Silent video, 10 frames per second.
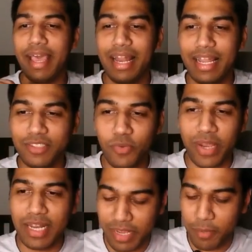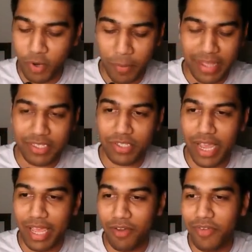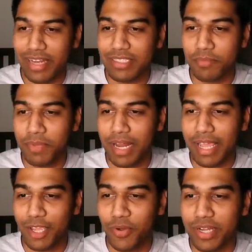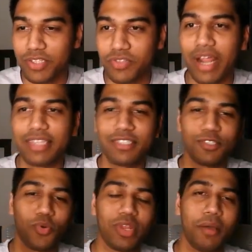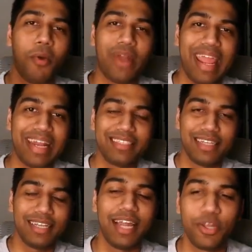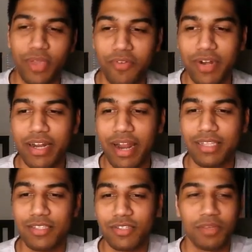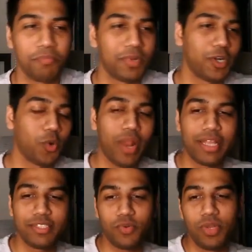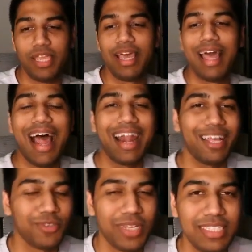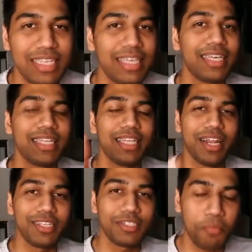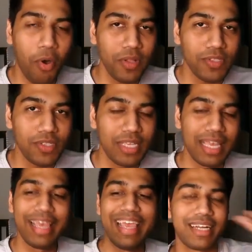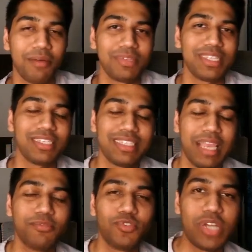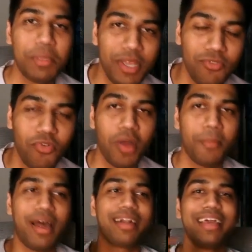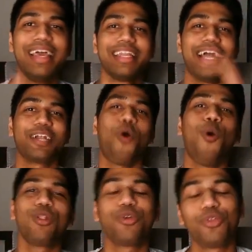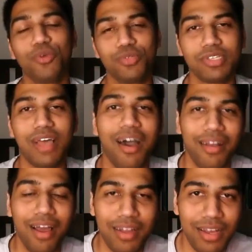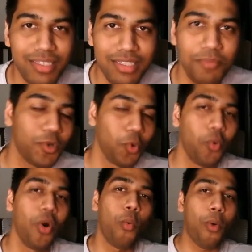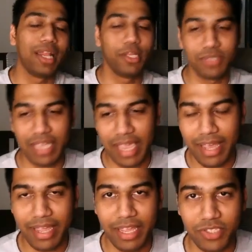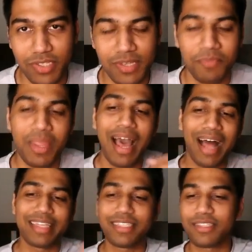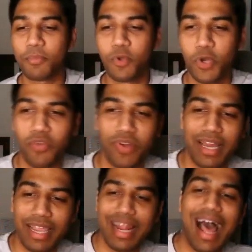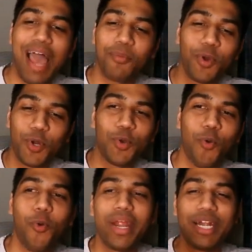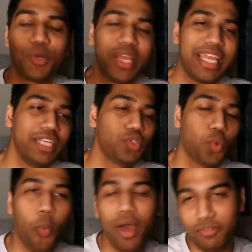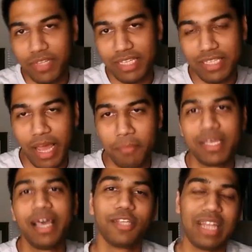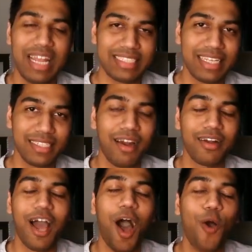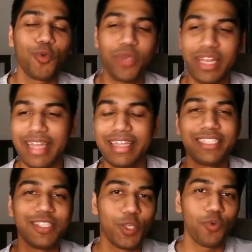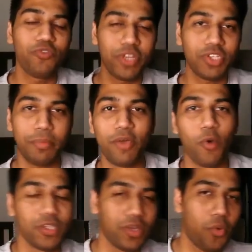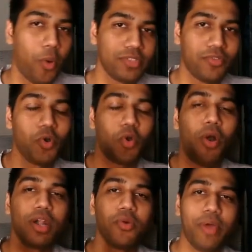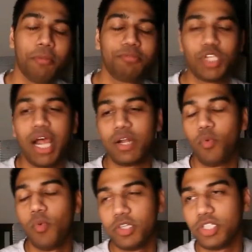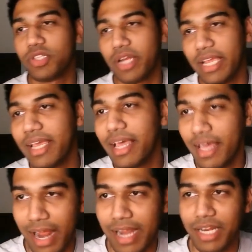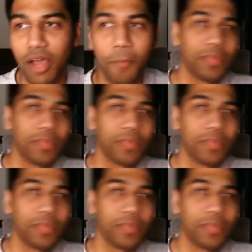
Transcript: Let's quickly input a message. I have a very simple, it just writes a story about any city that you give it. It writes a simple 2-line story, and as you can see, the response comes in the same streaming format that all your users are accustomed to while using AI agents. And this is the beauty of it. Again, I'm going to go into each one of these steps. So let's get started how you can get this new feature by Voiceflow called Web Chat version 3 right now.